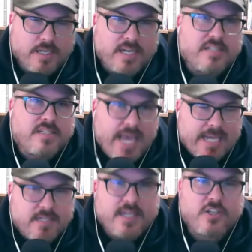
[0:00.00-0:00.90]

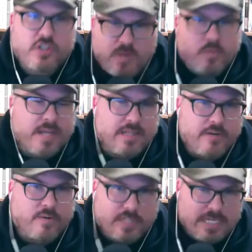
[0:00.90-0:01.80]
Instead, it should be read
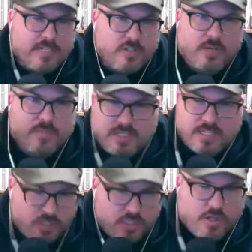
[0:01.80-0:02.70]
literally in terms of
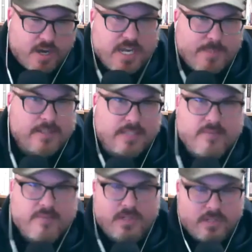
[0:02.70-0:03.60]
they're just talking about
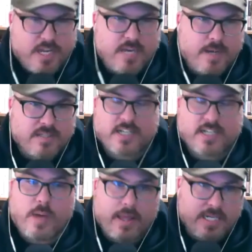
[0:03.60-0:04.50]
love and they're talking about
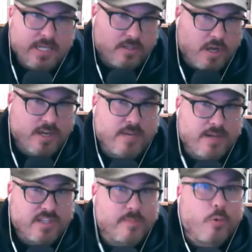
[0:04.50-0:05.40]
sexuality and they're talking
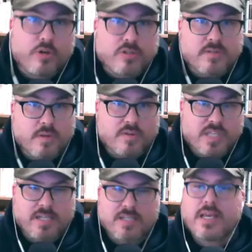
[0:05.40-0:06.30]
about the importance of those
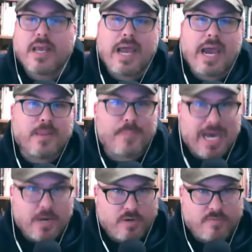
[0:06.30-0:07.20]
things and the
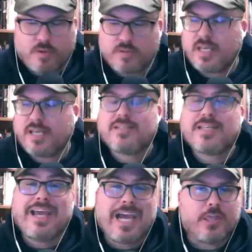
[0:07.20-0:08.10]
power of those things
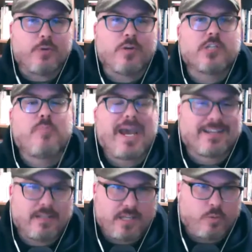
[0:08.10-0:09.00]
and the respect
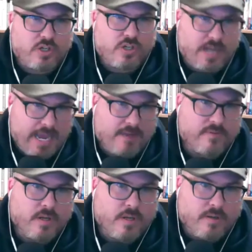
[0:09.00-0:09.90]
that we should have
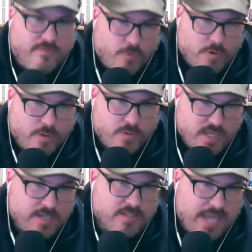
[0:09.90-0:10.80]
for those
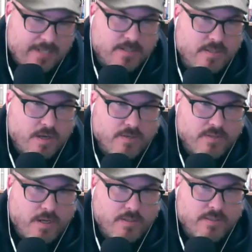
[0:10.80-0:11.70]
things. That's the Song of Songs.